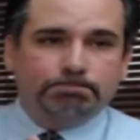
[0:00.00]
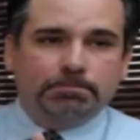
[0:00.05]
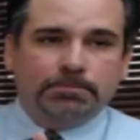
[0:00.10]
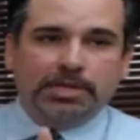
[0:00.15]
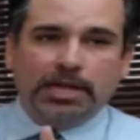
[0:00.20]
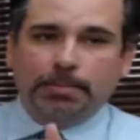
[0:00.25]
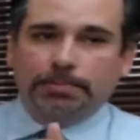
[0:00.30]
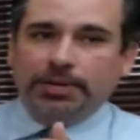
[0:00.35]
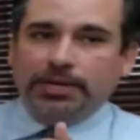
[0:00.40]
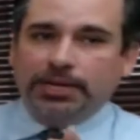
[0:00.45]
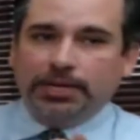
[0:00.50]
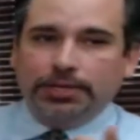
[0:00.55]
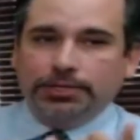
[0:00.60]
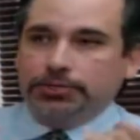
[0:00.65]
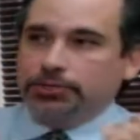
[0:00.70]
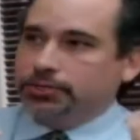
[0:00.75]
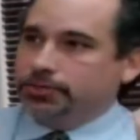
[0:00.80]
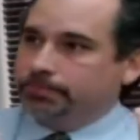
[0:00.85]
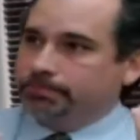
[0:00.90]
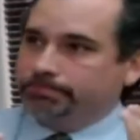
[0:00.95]

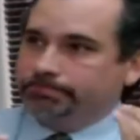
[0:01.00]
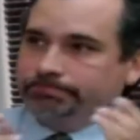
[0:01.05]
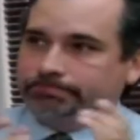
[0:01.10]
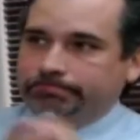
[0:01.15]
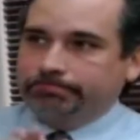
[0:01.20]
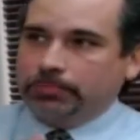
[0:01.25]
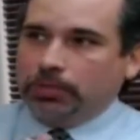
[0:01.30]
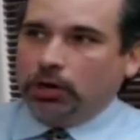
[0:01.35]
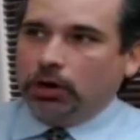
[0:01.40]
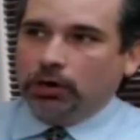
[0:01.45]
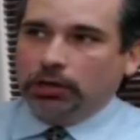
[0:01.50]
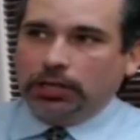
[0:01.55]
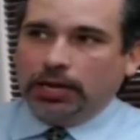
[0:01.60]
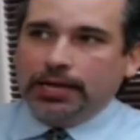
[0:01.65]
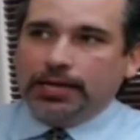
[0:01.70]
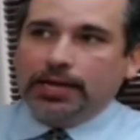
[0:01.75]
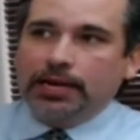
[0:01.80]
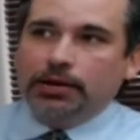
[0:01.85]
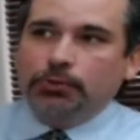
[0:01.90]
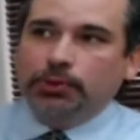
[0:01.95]
deputies are
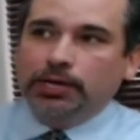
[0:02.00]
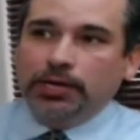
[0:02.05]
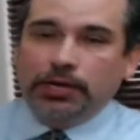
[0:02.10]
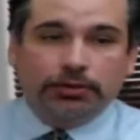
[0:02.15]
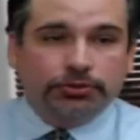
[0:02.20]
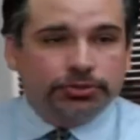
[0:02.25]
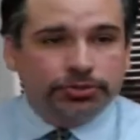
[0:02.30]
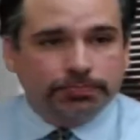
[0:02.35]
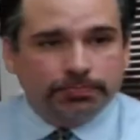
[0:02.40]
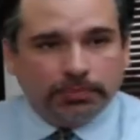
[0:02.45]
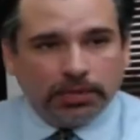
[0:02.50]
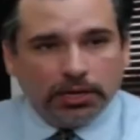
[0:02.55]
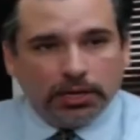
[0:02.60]
like anyone else.